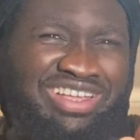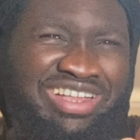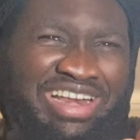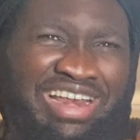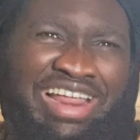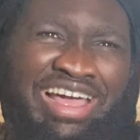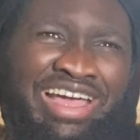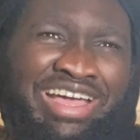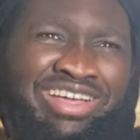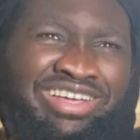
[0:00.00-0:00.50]

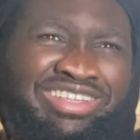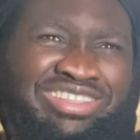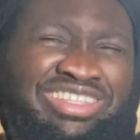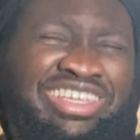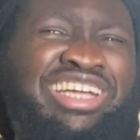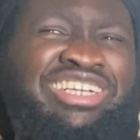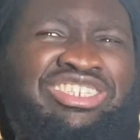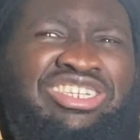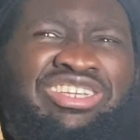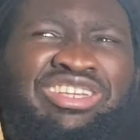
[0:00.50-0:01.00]
Like, the
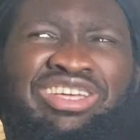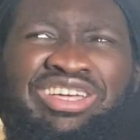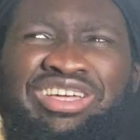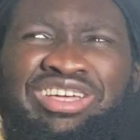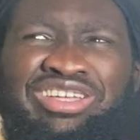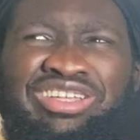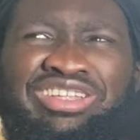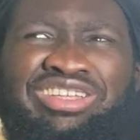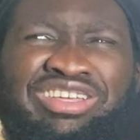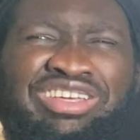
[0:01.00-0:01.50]

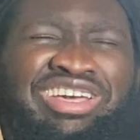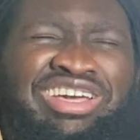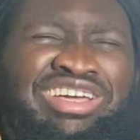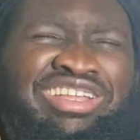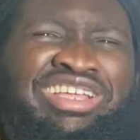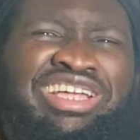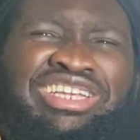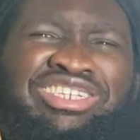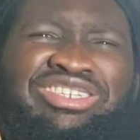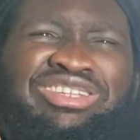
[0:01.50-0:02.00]

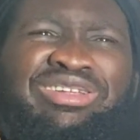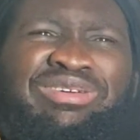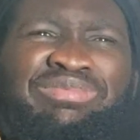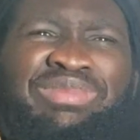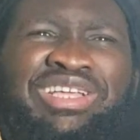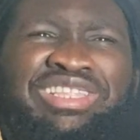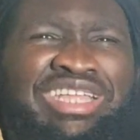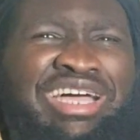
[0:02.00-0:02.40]
engineer made